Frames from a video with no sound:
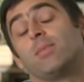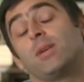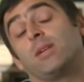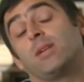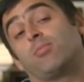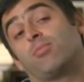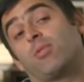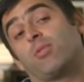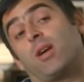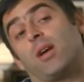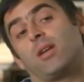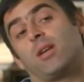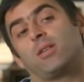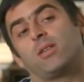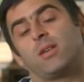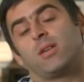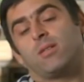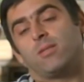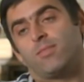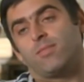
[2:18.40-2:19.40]
But he's proud,
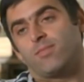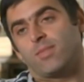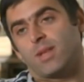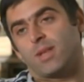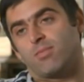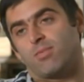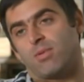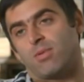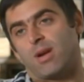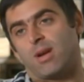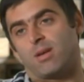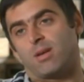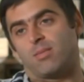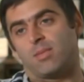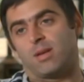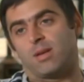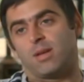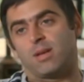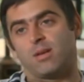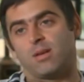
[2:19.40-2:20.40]
you know? He's proud of
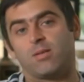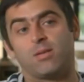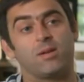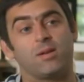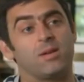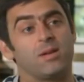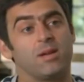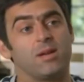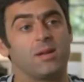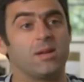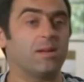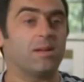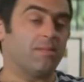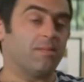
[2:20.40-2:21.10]
me, you know? And,